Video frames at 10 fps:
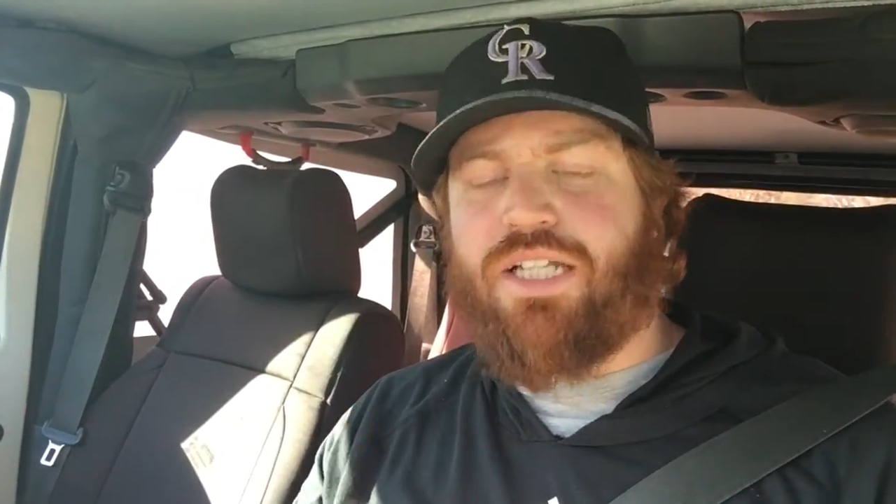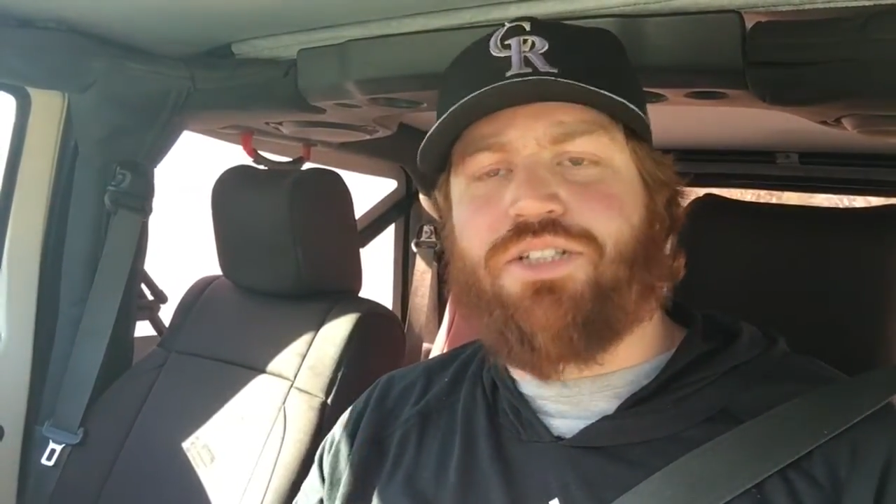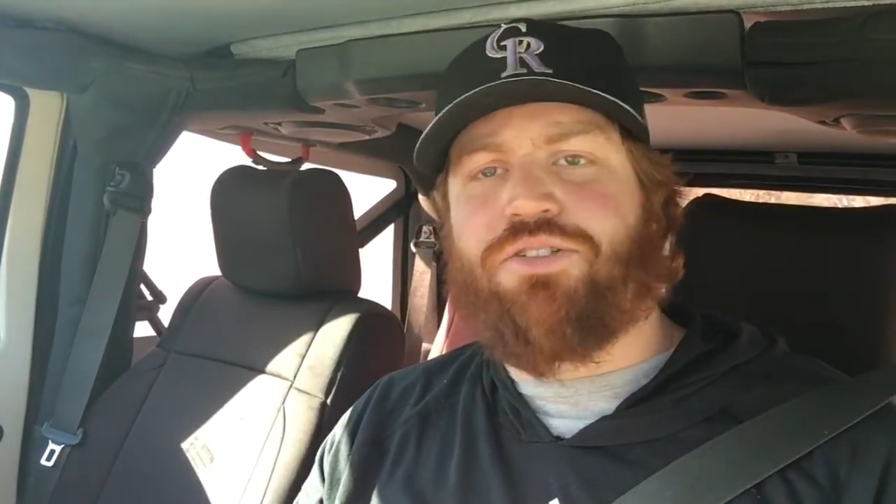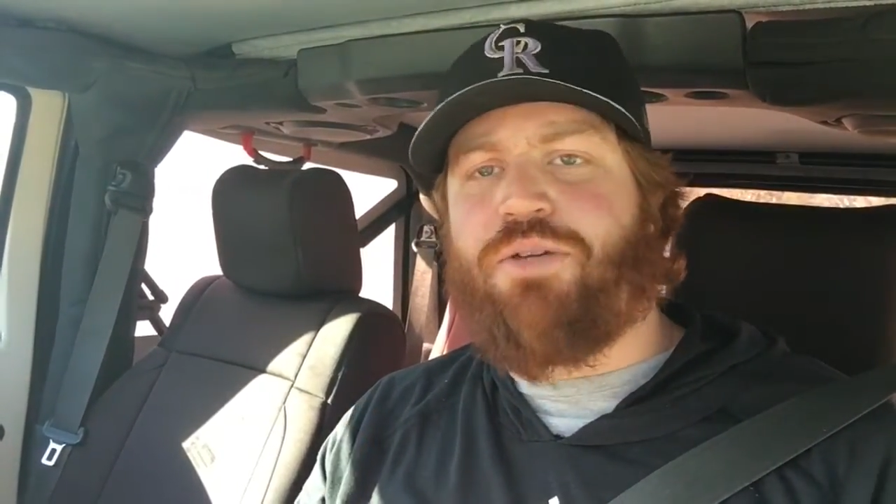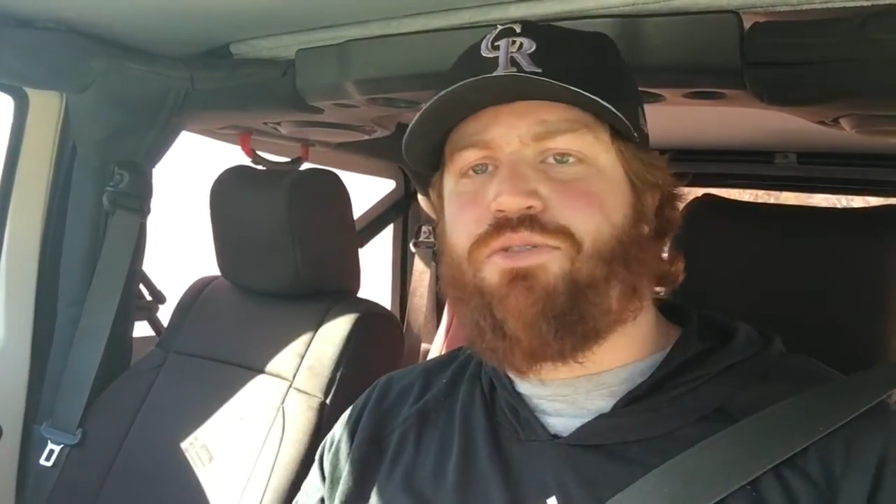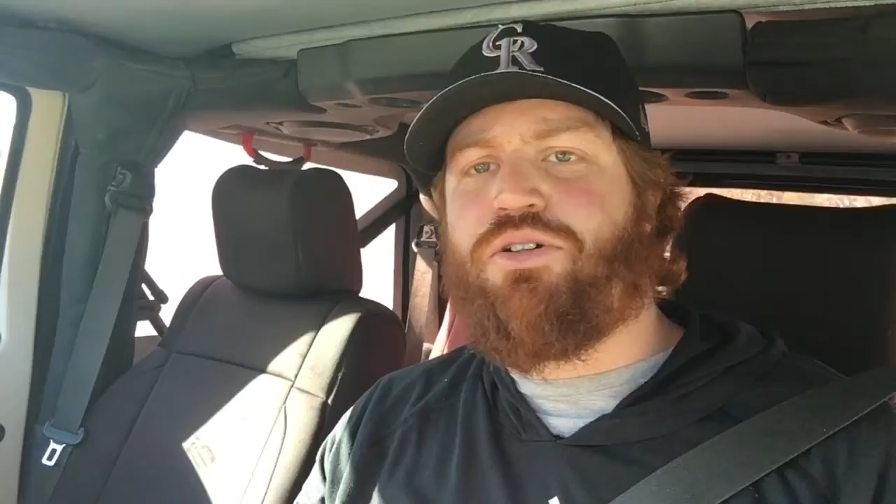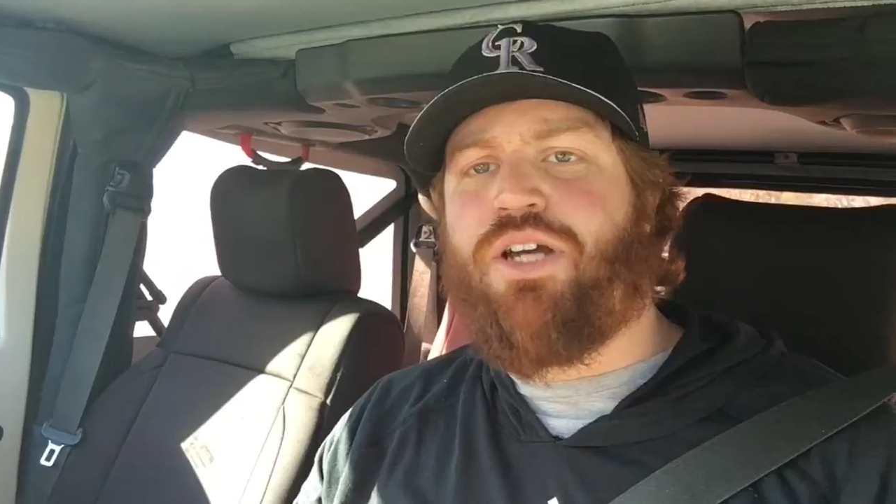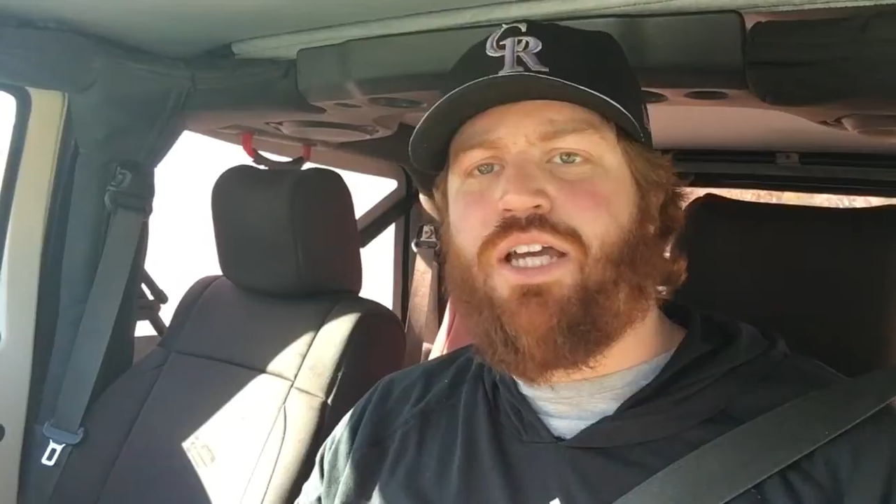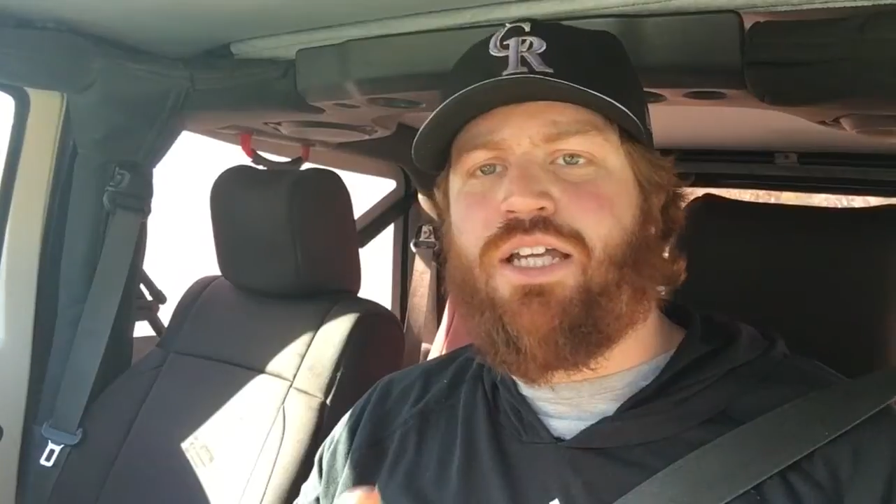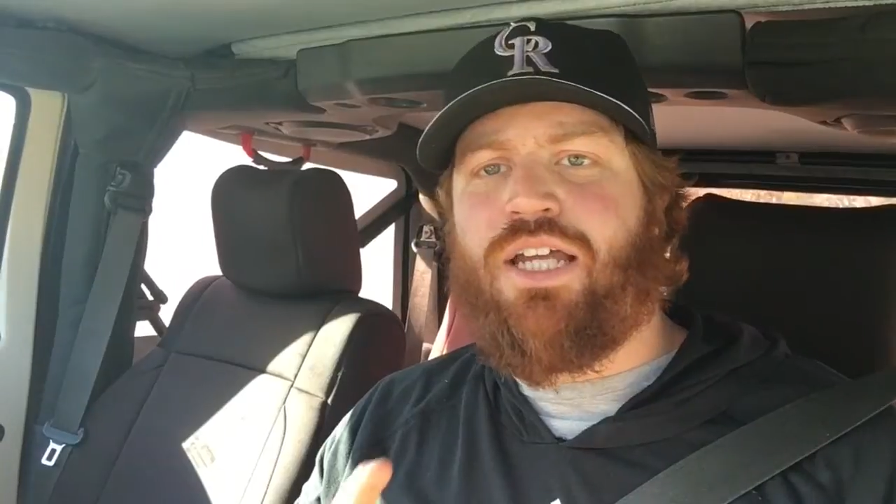Extreme
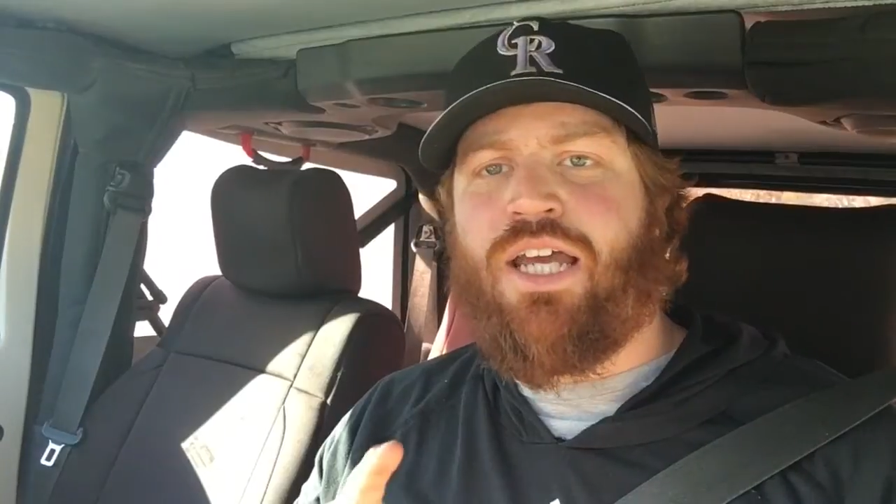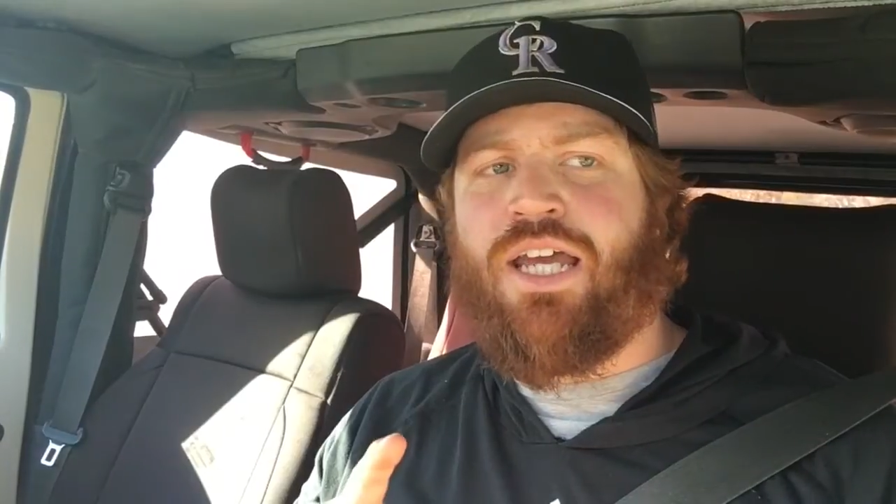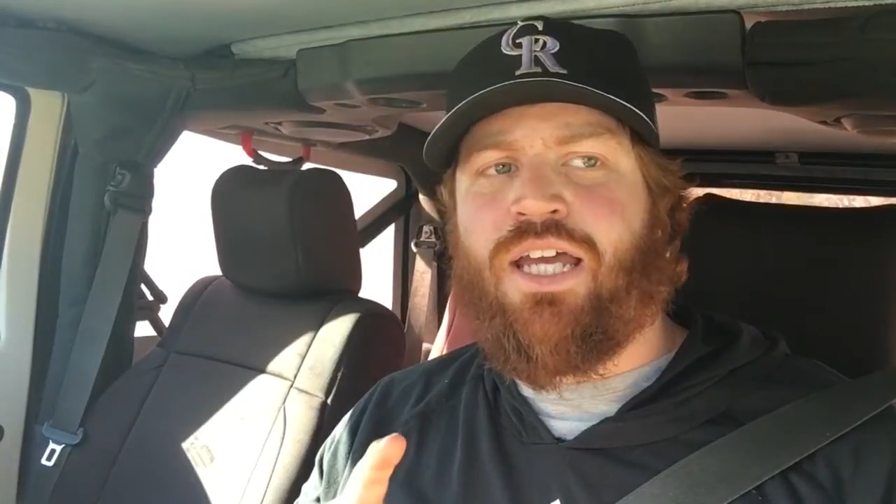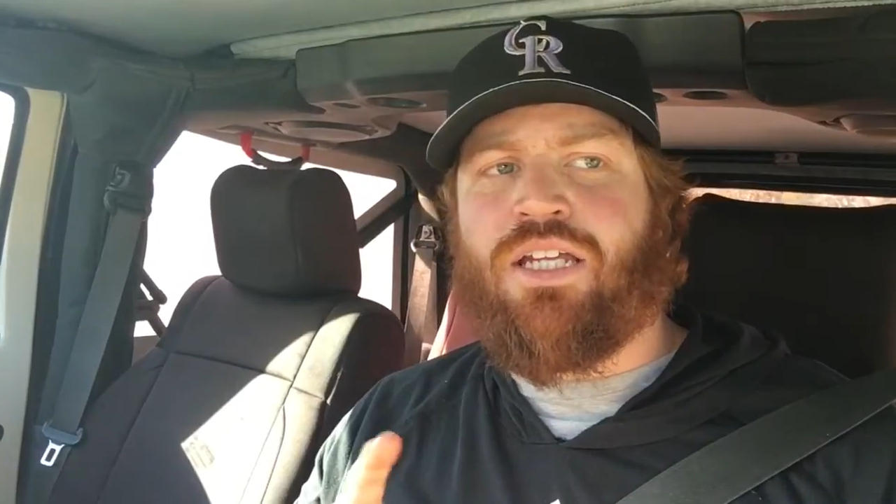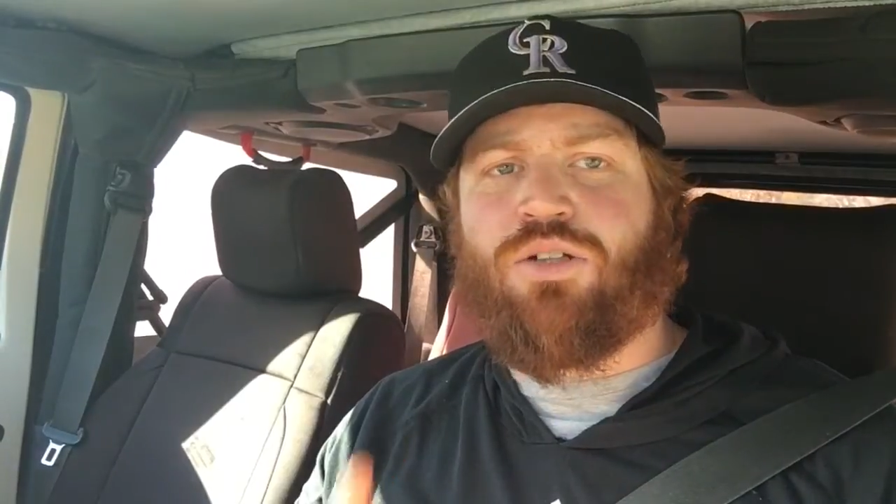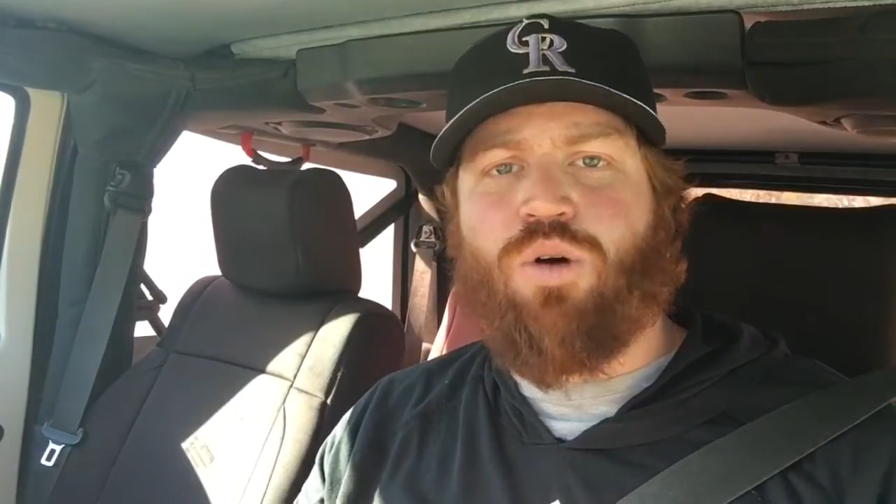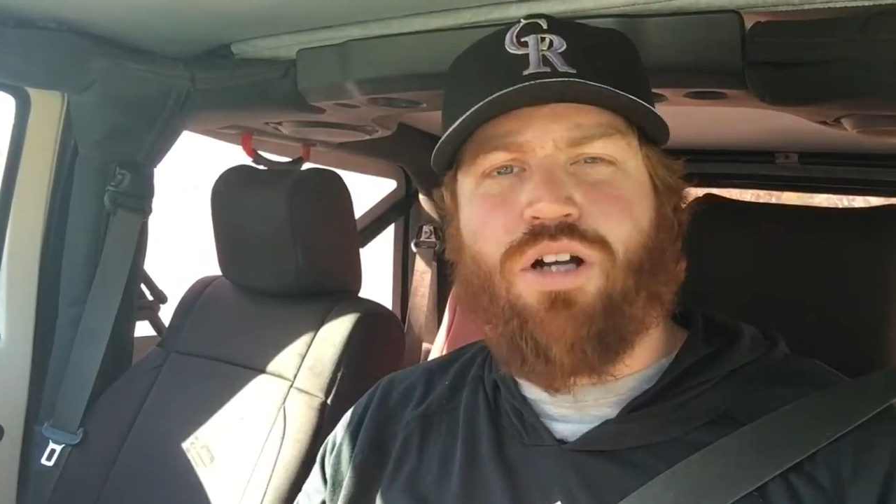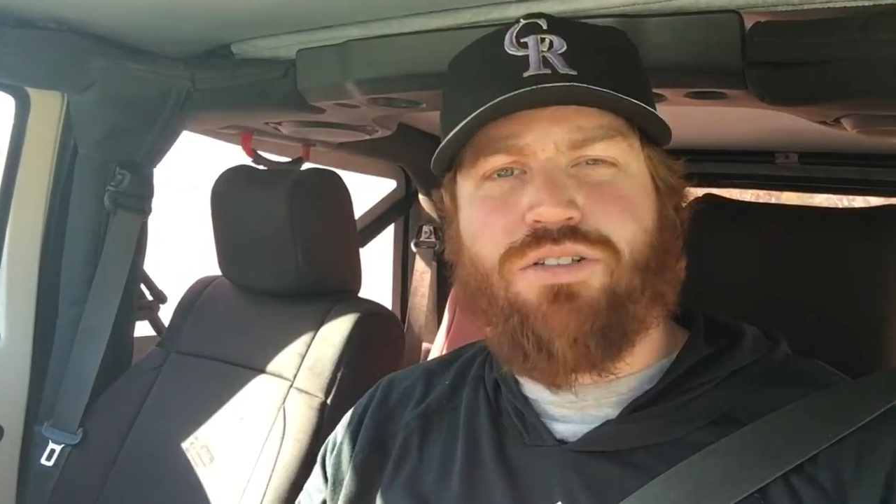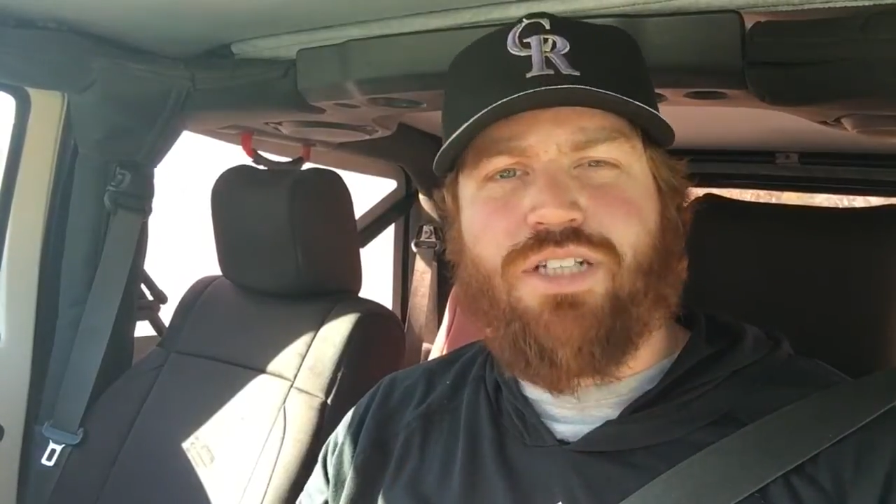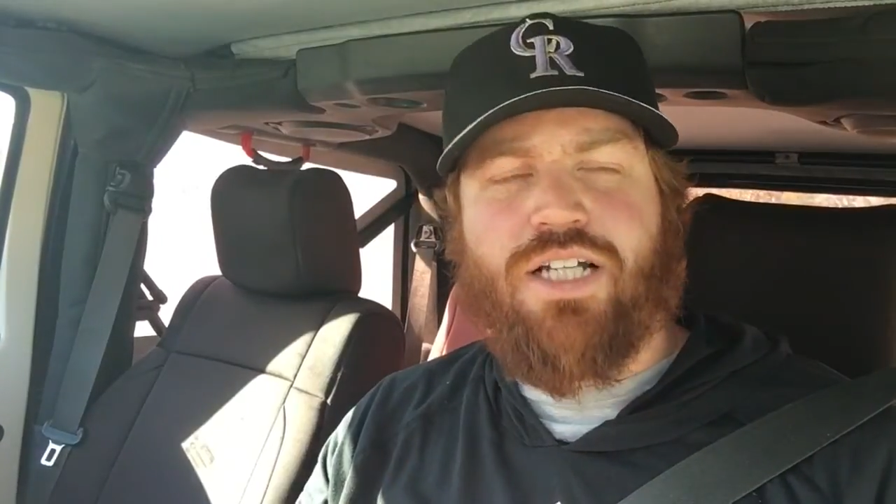Terrain and
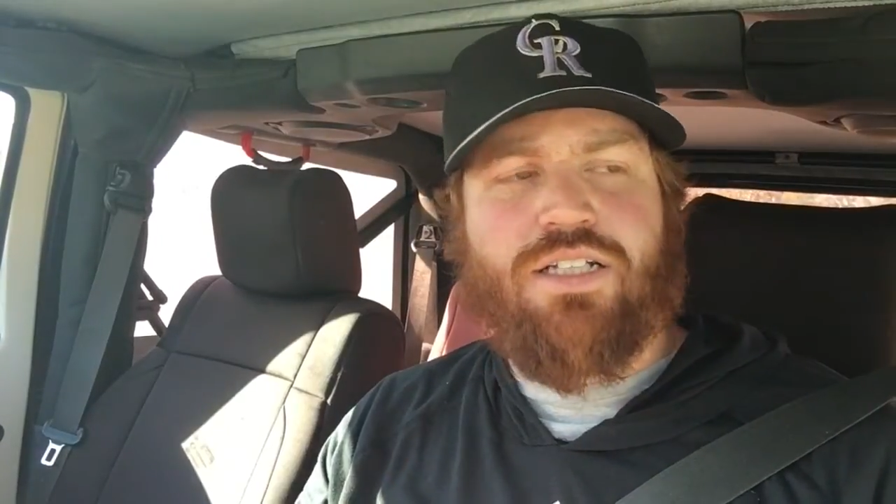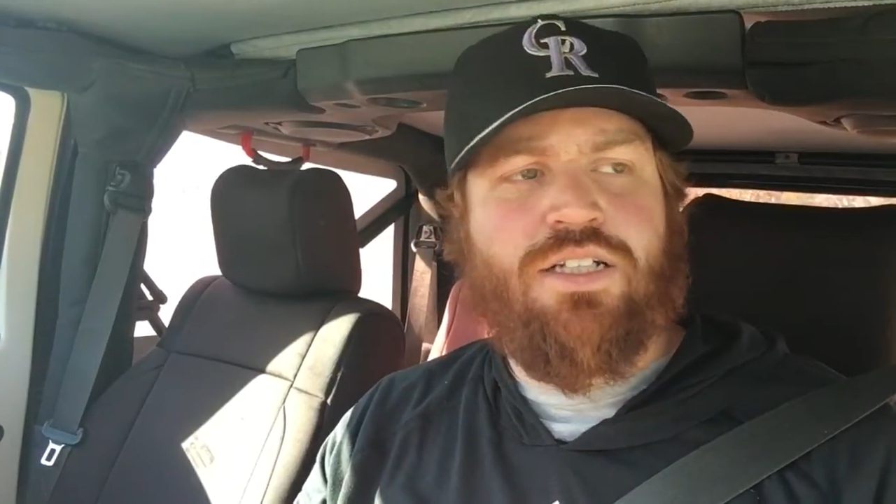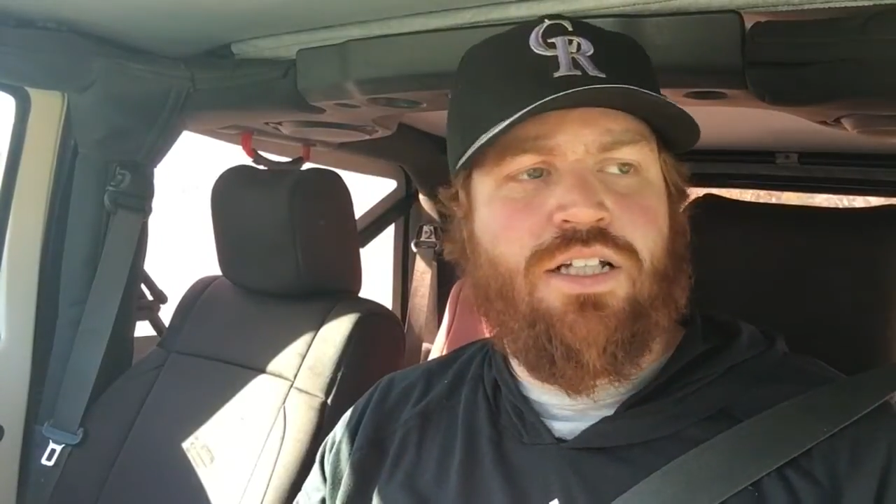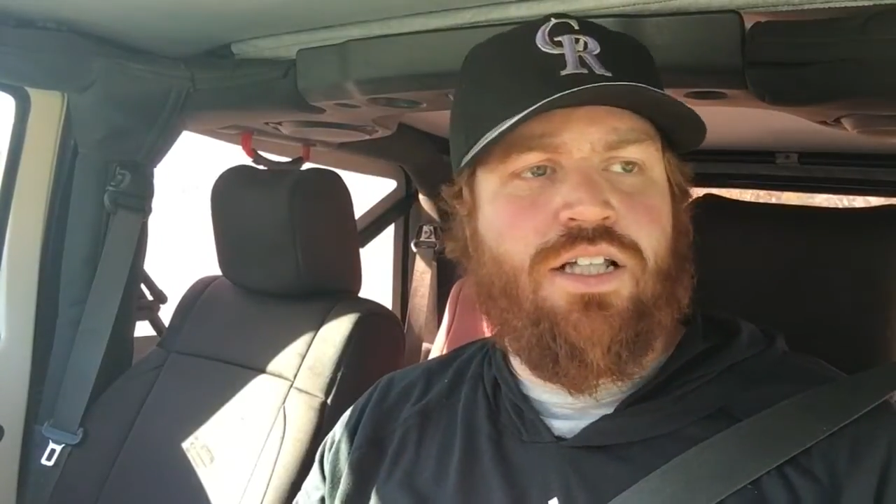Quadratec,